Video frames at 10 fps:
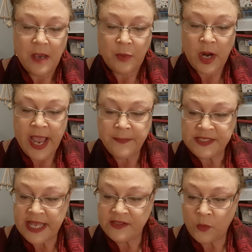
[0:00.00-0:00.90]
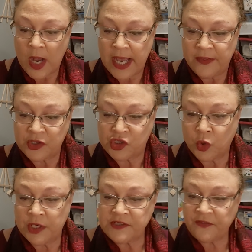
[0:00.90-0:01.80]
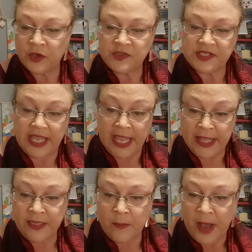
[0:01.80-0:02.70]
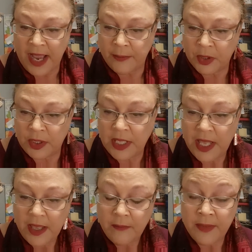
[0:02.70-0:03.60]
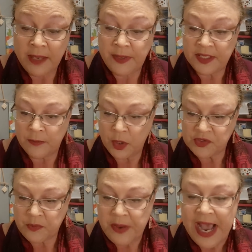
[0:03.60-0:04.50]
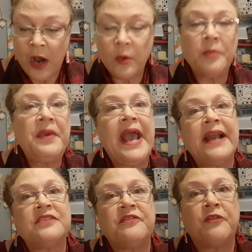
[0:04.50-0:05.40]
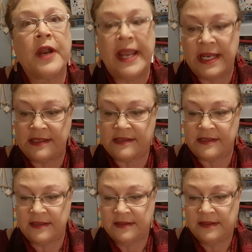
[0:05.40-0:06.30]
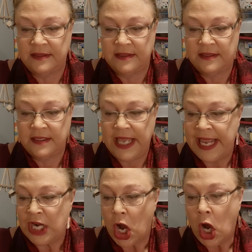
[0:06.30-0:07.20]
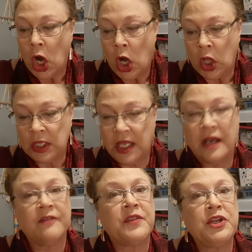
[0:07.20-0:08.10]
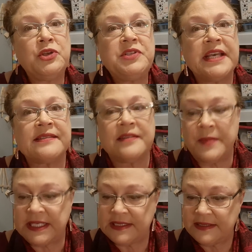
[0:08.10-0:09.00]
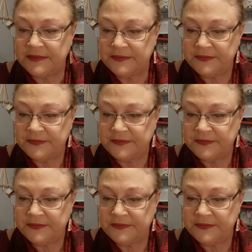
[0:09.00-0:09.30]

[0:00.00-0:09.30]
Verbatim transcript: Perhaps that's why the shortest verse in the Bible may be the most power packed phrase in all of the New Testament.